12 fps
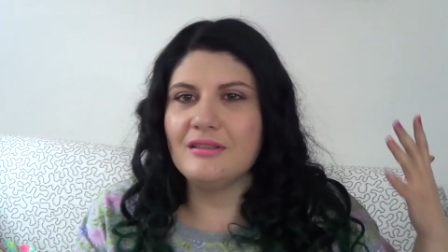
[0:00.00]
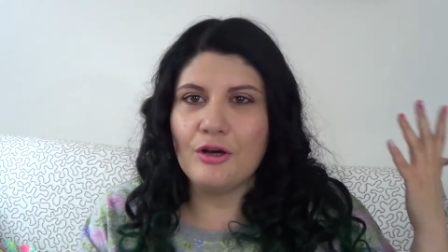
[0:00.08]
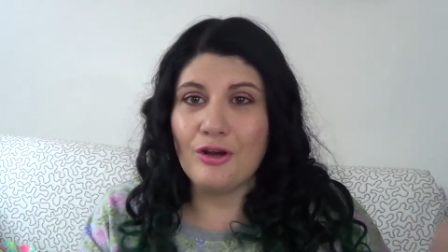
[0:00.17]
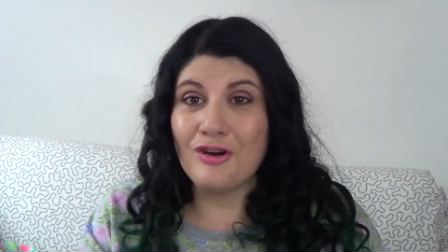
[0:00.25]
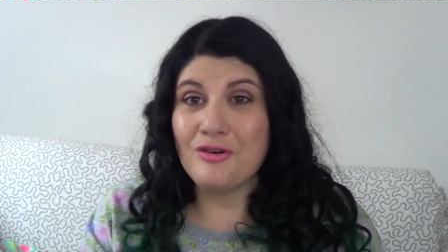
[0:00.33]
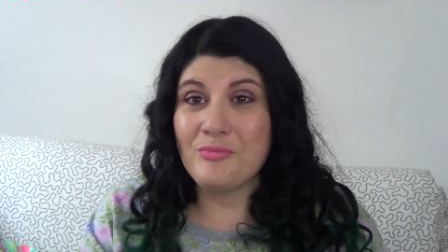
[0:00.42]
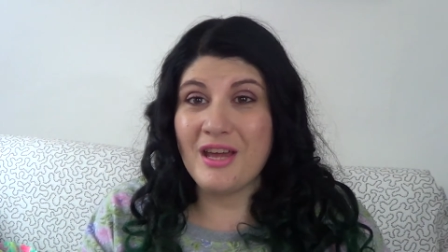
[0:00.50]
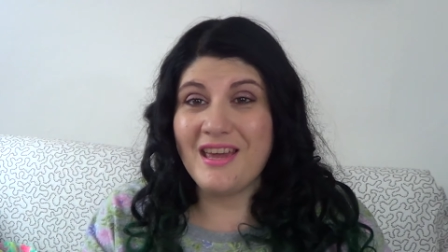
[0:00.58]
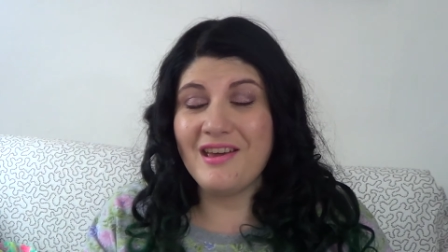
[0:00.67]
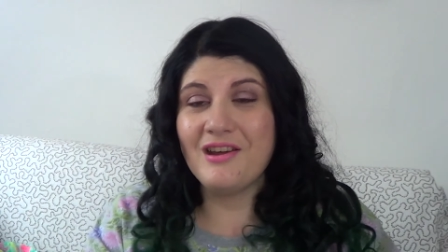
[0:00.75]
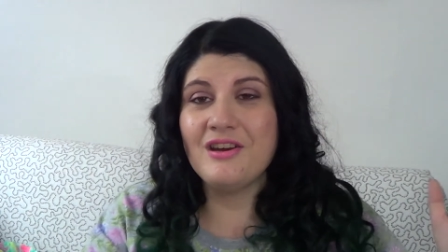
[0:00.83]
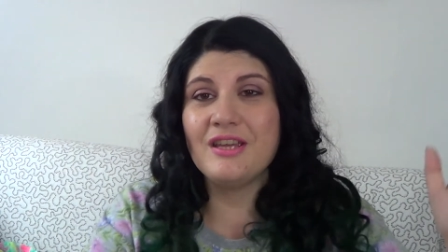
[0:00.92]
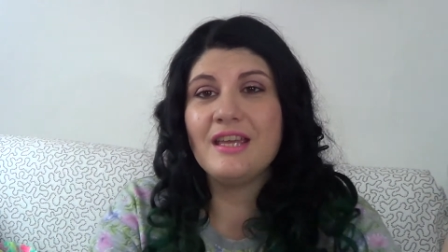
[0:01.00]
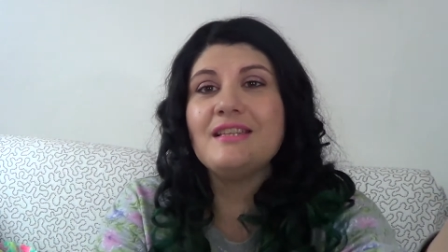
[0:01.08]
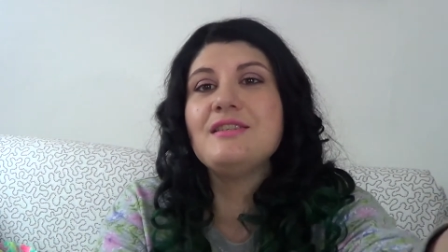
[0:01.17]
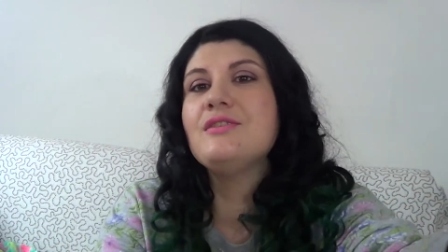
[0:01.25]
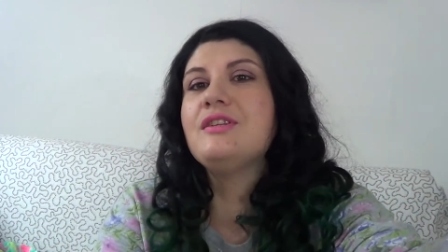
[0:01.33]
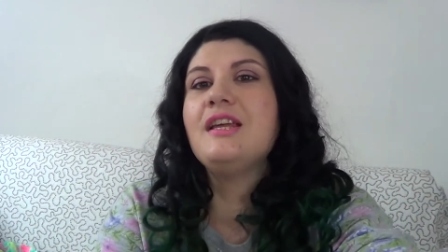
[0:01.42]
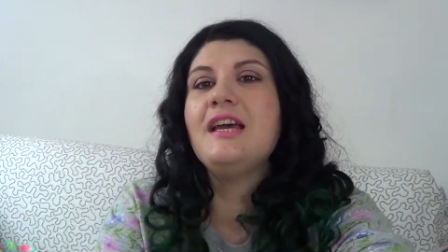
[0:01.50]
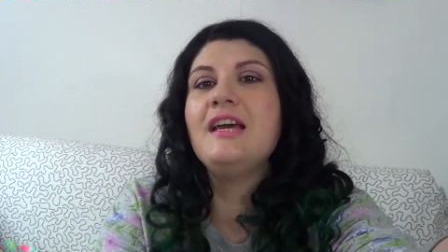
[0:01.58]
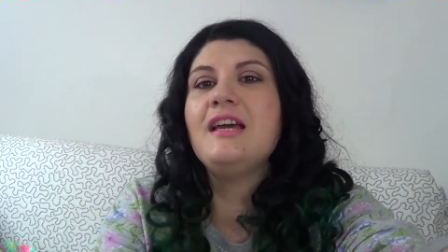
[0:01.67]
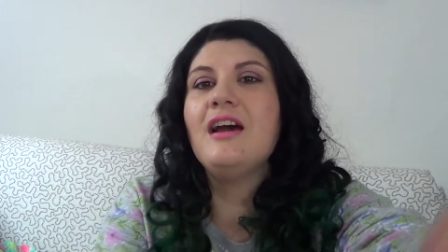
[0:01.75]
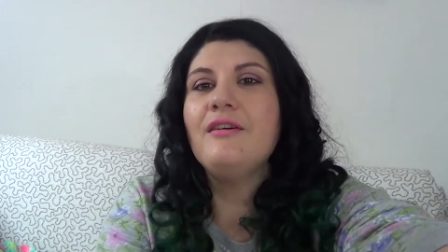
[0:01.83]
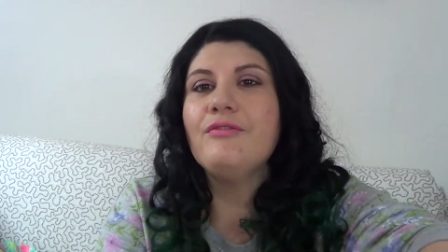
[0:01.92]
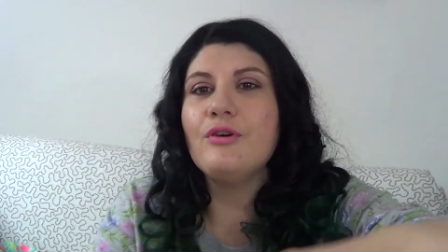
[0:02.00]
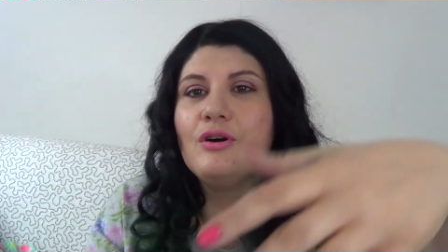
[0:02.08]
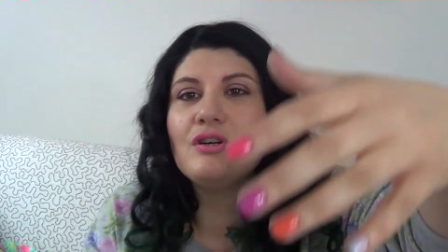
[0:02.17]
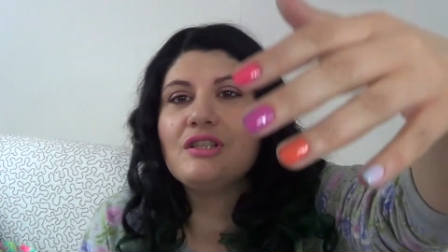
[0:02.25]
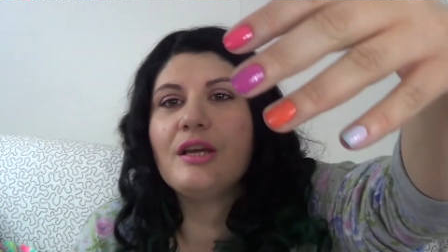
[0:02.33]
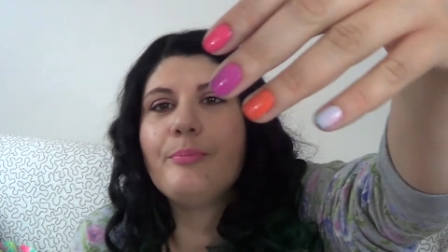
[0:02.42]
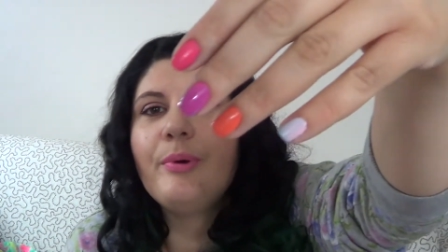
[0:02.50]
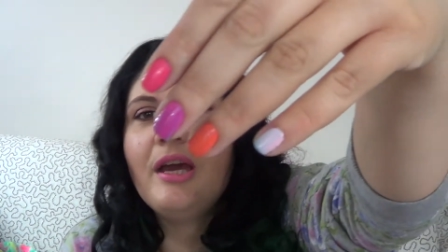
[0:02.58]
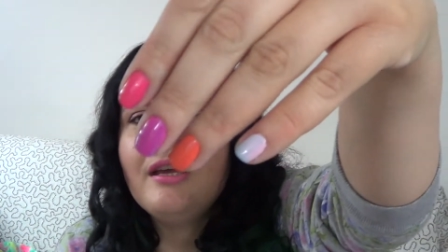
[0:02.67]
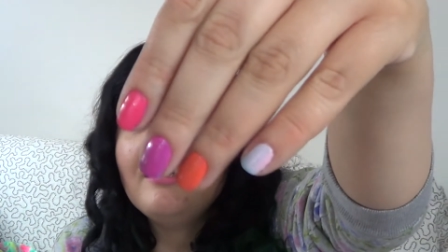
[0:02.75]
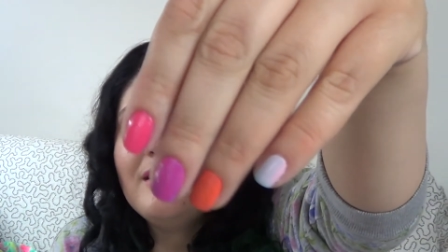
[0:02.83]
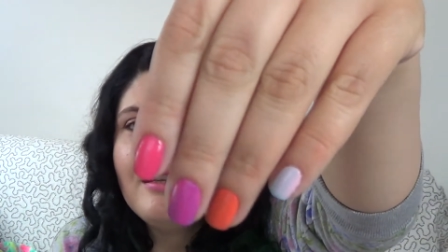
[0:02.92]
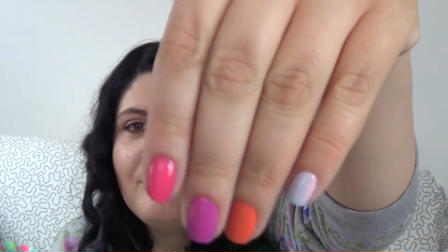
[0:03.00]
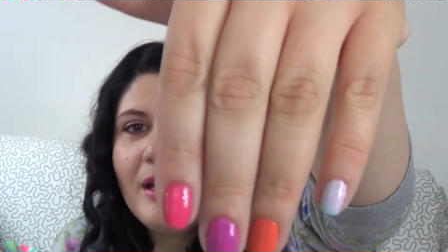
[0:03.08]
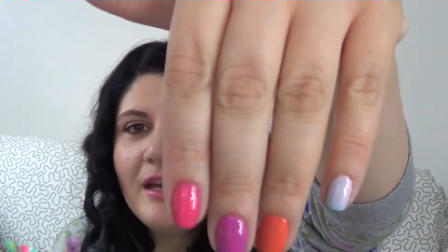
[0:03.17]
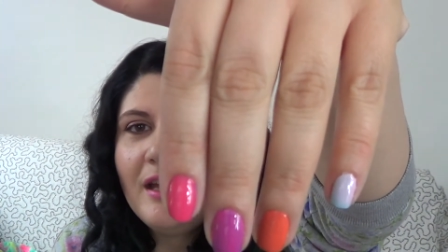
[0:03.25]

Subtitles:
colored my hair yesterday. Of course I painted my